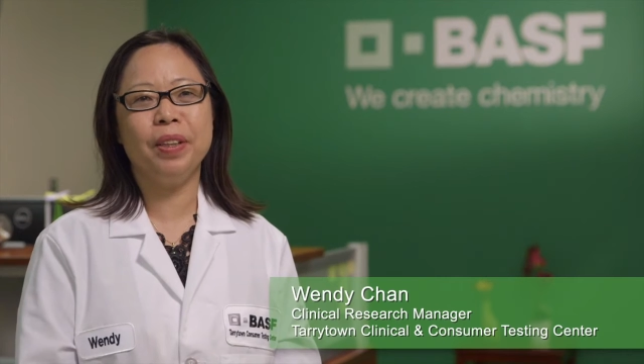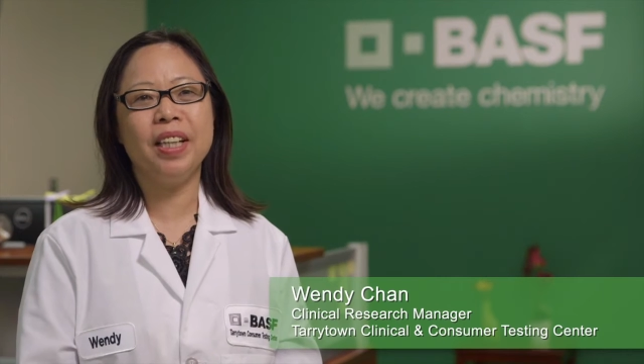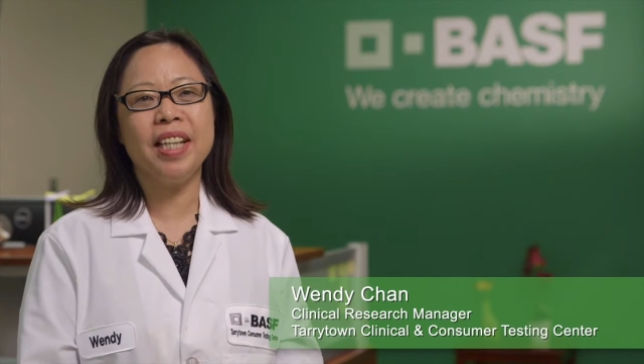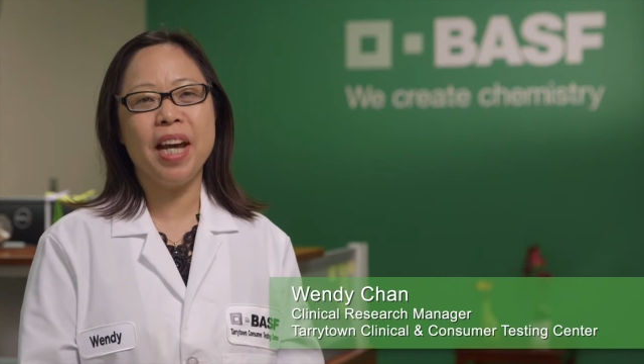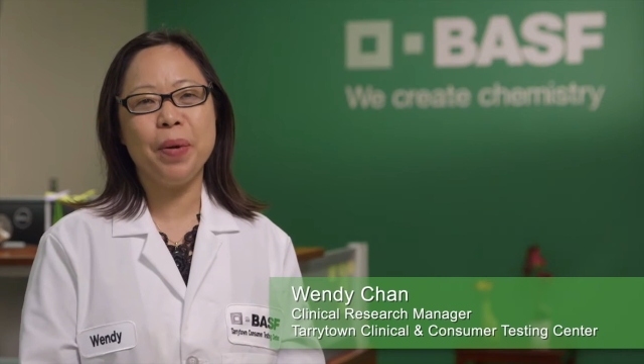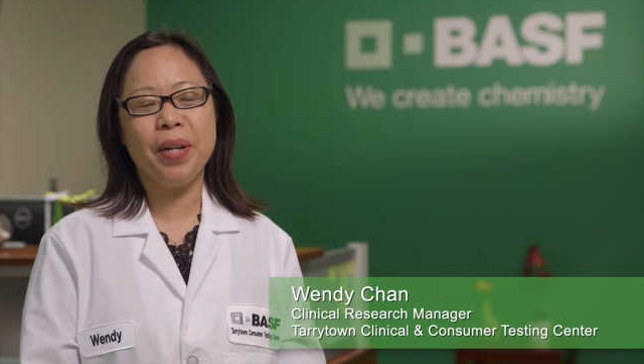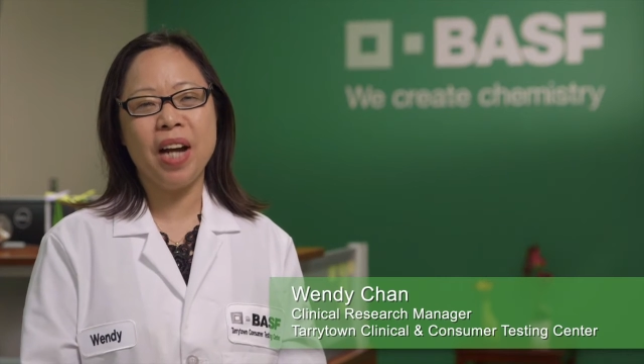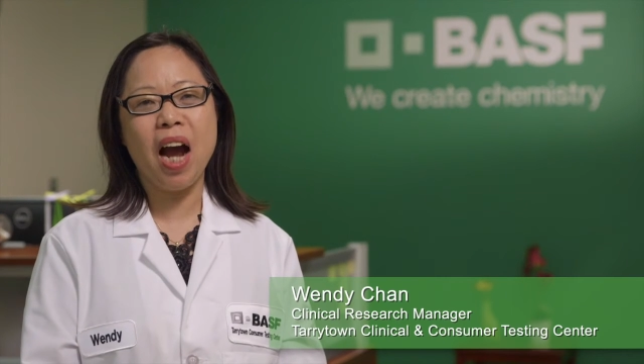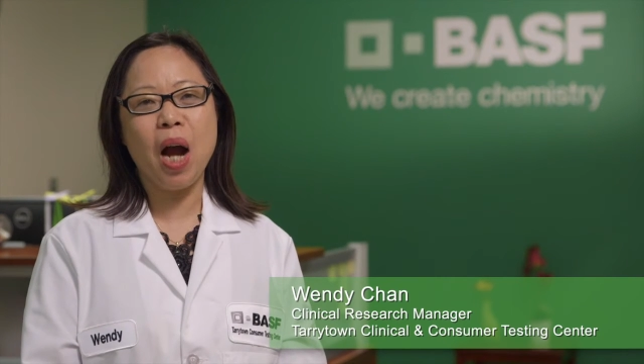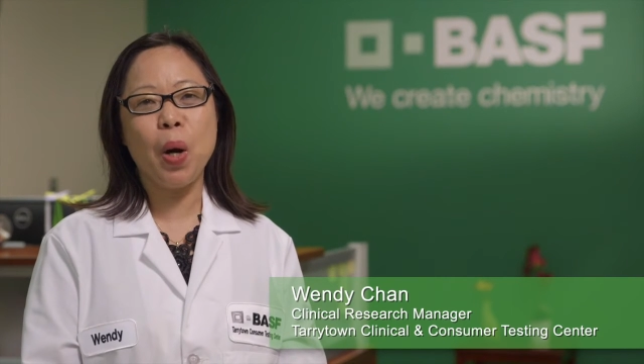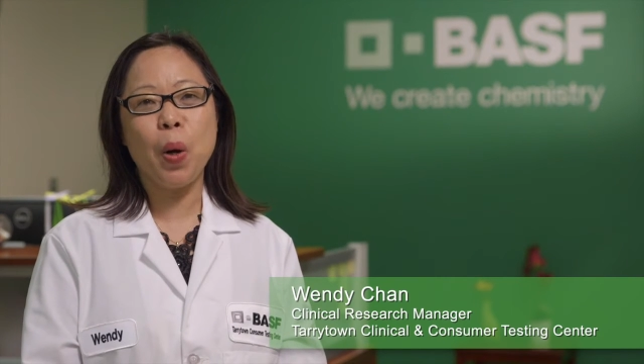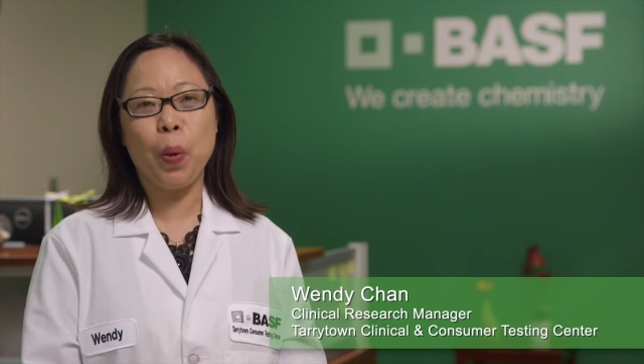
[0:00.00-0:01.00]
for the
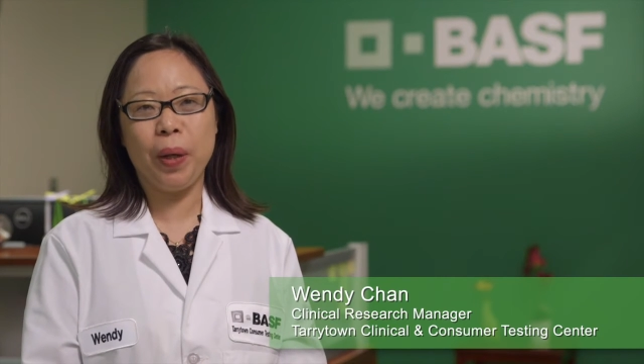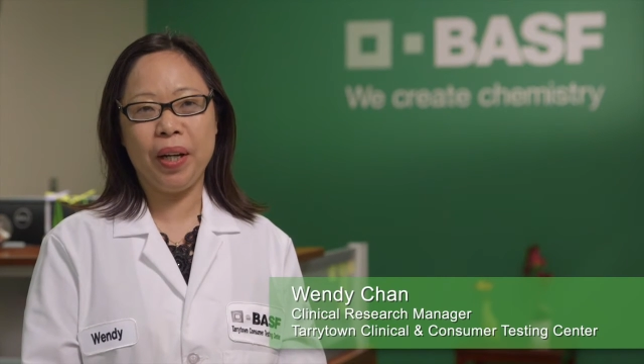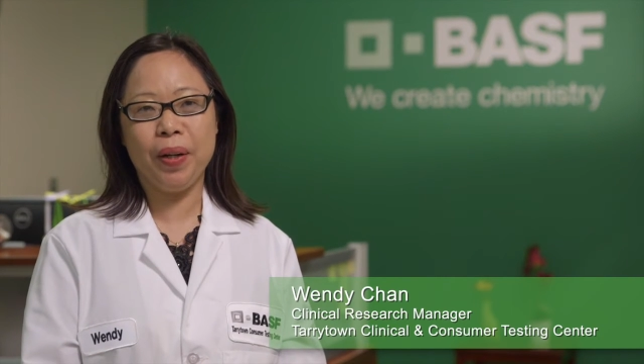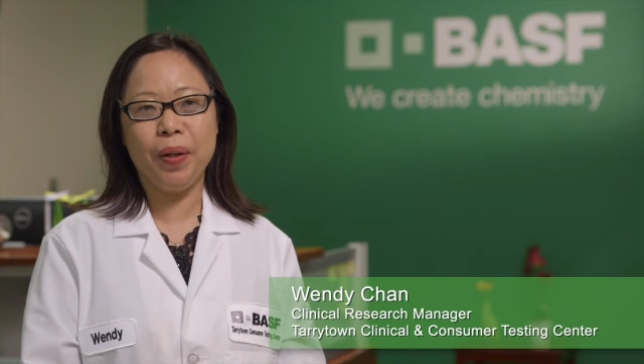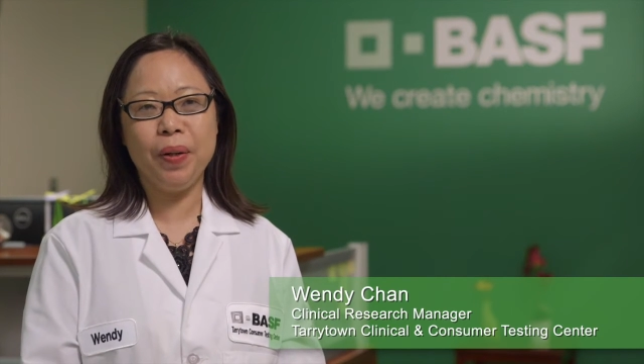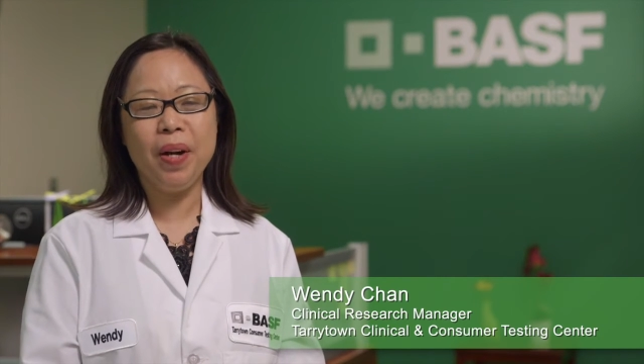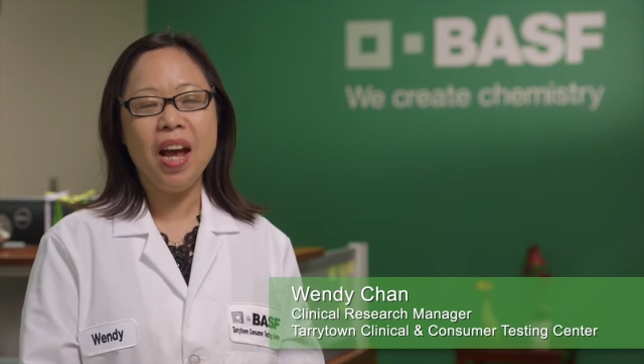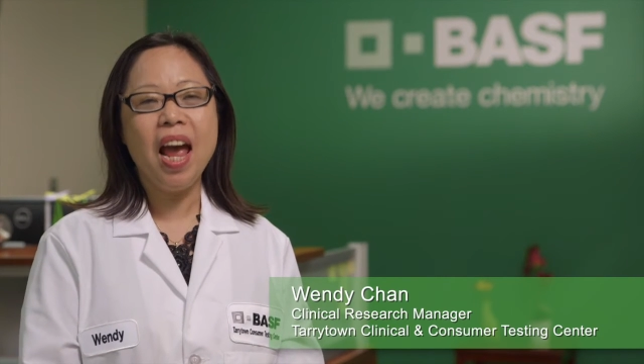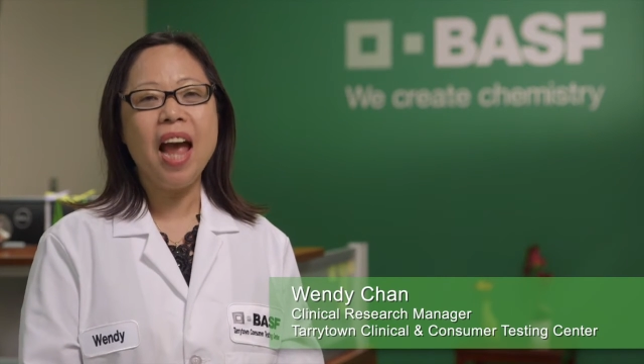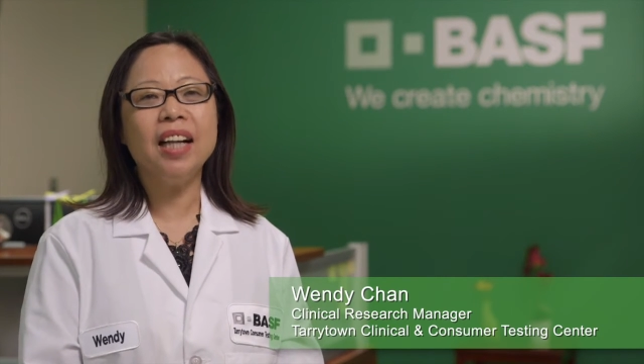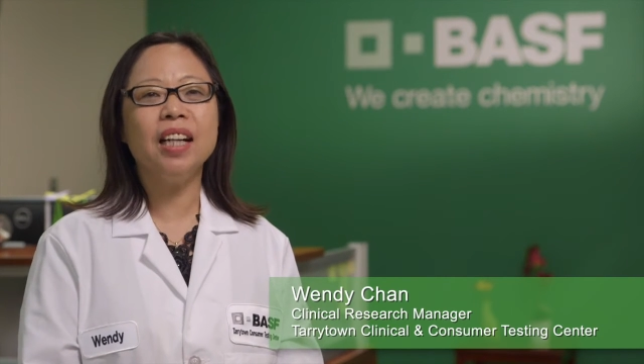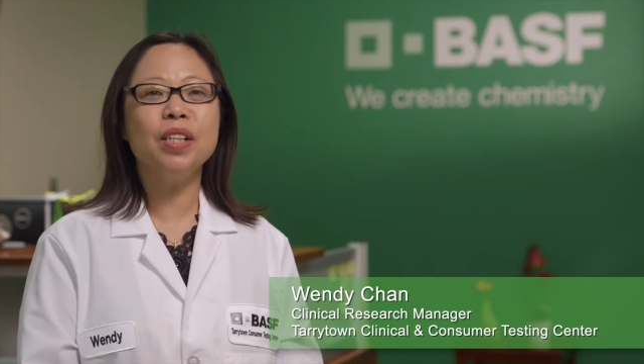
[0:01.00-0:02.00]
Tarrytown Clinical
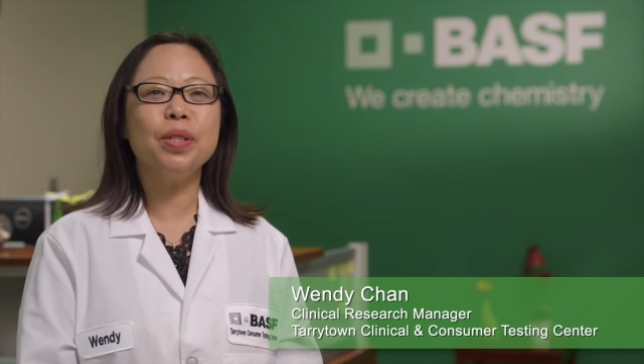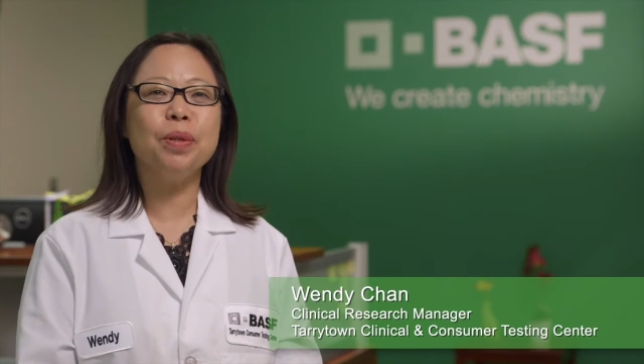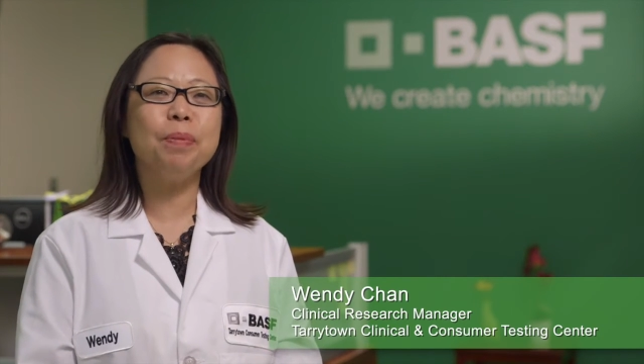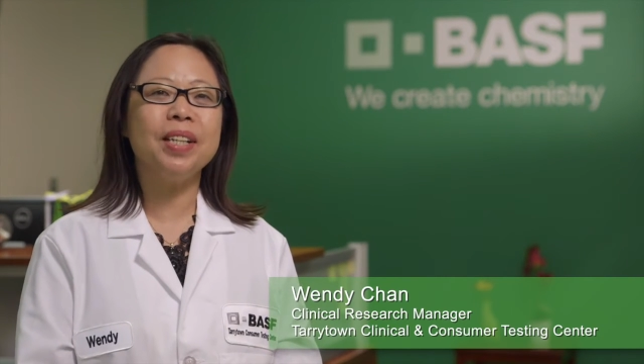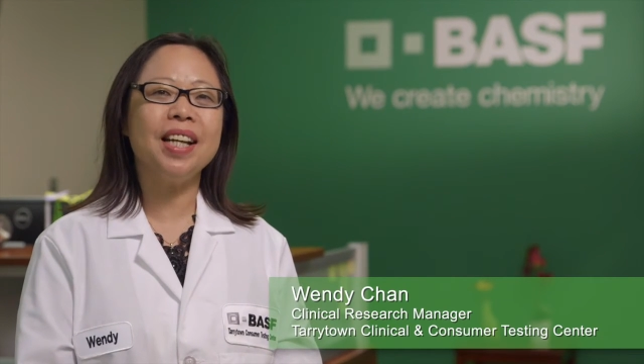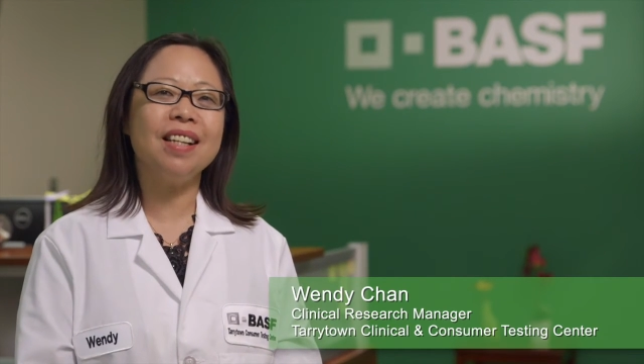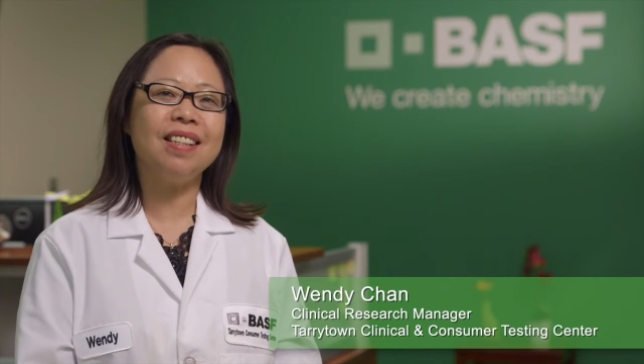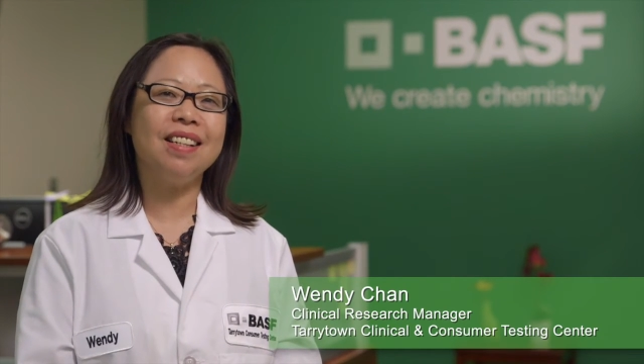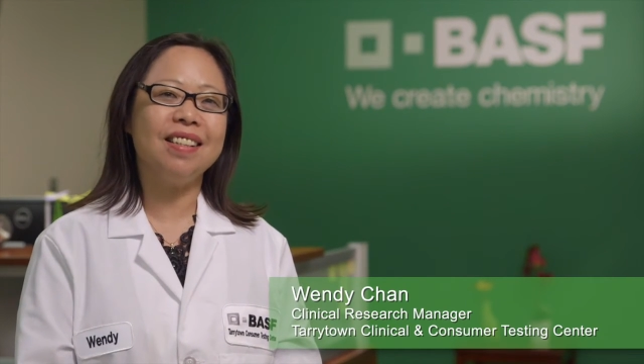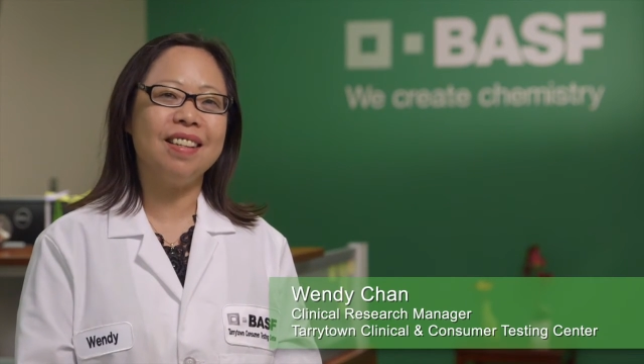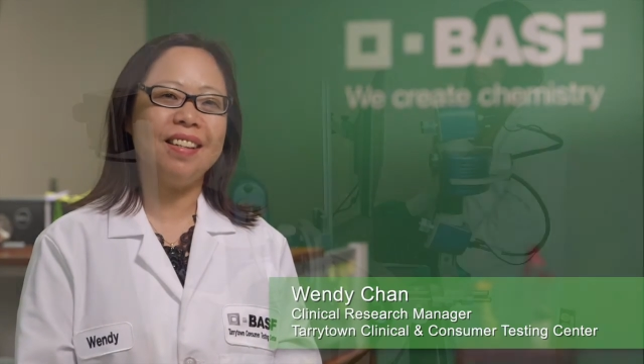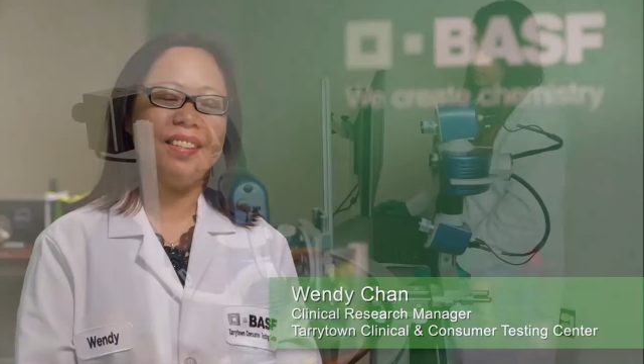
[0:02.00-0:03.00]
and Consumer Testing
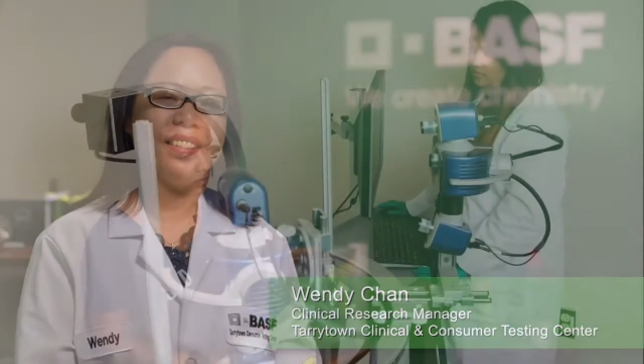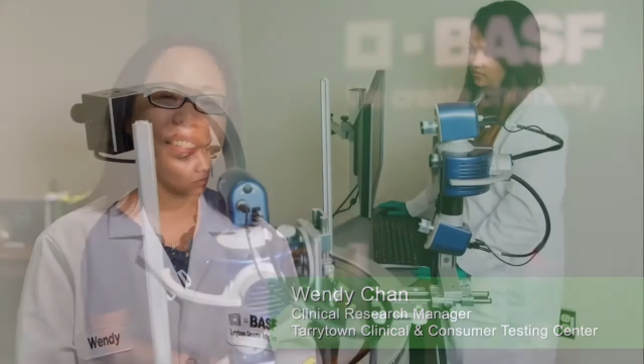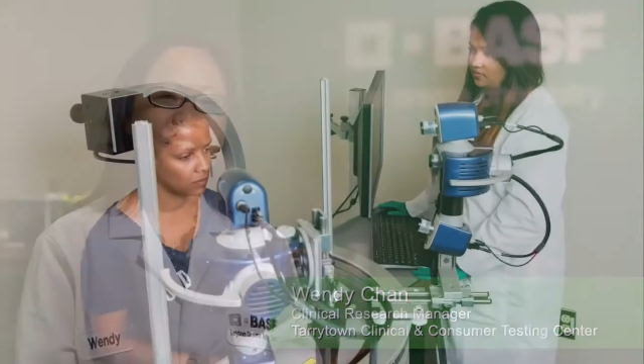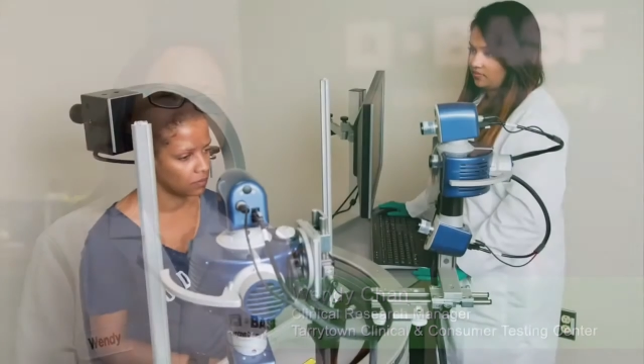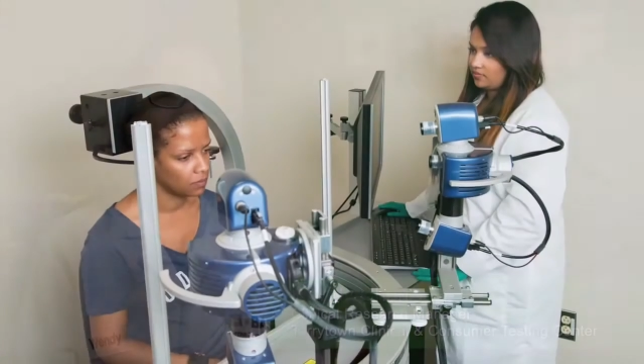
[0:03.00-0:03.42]
Center.